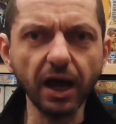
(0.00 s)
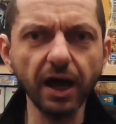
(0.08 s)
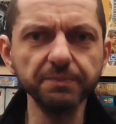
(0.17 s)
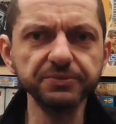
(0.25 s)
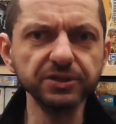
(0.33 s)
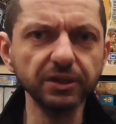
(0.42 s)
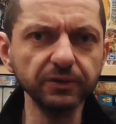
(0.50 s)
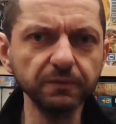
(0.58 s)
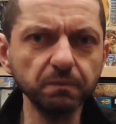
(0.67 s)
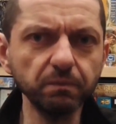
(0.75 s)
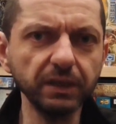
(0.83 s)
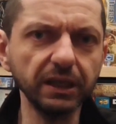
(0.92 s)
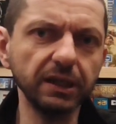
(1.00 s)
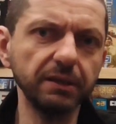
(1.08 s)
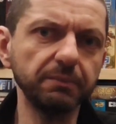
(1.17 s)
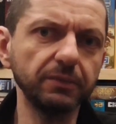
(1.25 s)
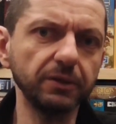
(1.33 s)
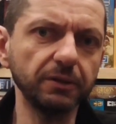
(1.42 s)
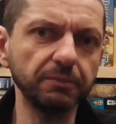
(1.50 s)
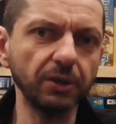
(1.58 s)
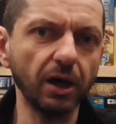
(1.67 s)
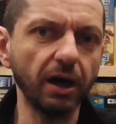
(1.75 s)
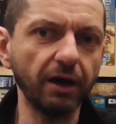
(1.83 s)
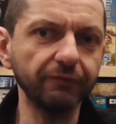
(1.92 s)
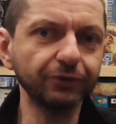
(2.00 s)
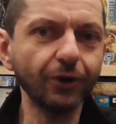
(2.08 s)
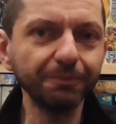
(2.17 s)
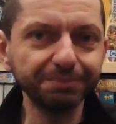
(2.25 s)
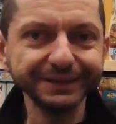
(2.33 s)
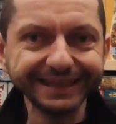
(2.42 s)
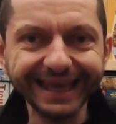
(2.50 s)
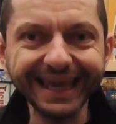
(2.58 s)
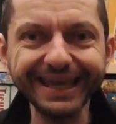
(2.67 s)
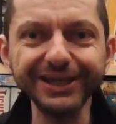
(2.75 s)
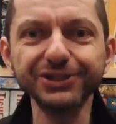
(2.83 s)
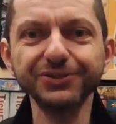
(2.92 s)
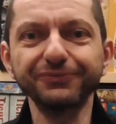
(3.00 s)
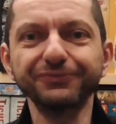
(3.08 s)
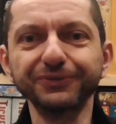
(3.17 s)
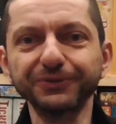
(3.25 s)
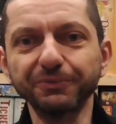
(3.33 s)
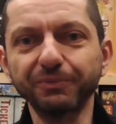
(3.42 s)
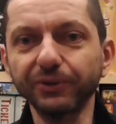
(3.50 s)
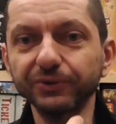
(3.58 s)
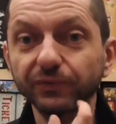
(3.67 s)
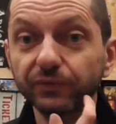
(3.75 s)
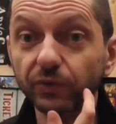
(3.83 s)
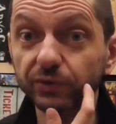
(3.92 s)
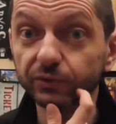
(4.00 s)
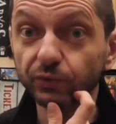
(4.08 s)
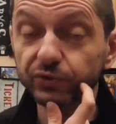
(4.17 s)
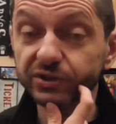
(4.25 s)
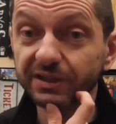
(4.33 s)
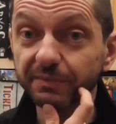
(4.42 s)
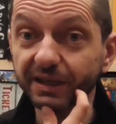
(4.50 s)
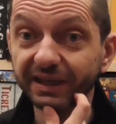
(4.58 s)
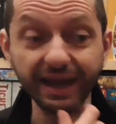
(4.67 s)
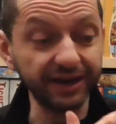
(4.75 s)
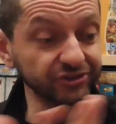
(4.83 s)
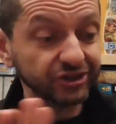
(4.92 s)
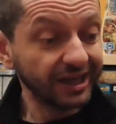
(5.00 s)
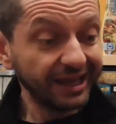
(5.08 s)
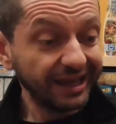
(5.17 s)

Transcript: absolute minimum of complication from the point of view of the rules and the mechanics.